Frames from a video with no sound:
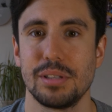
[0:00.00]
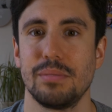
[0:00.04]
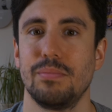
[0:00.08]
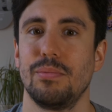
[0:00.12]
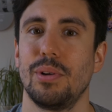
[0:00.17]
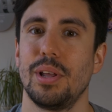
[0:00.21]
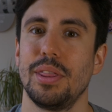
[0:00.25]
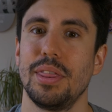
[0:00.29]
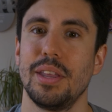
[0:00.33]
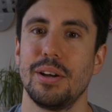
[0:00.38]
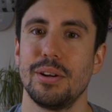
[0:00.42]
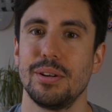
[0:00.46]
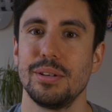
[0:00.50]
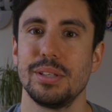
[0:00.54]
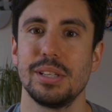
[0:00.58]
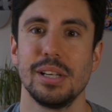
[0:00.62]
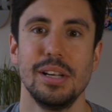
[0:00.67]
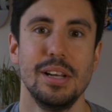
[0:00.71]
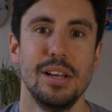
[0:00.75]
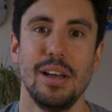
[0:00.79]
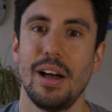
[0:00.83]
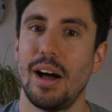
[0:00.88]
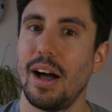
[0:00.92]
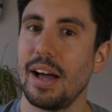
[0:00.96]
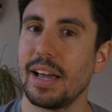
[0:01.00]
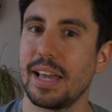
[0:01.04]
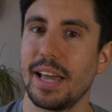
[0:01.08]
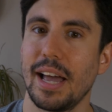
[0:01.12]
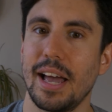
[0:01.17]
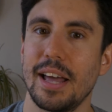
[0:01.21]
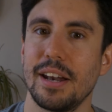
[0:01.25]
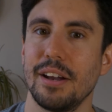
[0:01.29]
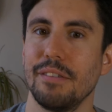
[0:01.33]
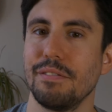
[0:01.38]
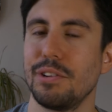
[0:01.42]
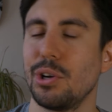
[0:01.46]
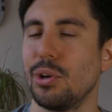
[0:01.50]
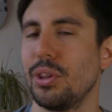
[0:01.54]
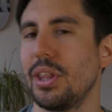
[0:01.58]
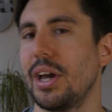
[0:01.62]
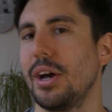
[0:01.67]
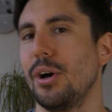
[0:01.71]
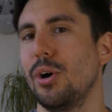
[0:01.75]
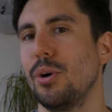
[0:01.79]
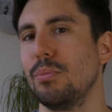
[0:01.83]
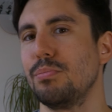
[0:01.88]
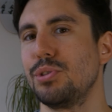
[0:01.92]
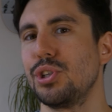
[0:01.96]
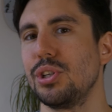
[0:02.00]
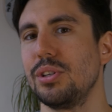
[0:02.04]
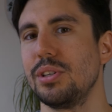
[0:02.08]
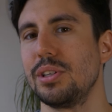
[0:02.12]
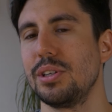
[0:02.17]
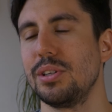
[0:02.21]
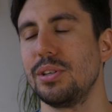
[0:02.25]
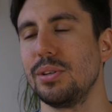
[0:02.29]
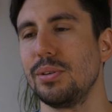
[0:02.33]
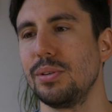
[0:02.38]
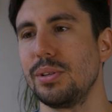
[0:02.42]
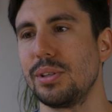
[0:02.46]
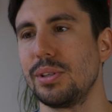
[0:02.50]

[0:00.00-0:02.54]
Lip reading: and run those, I can. I've got that option to do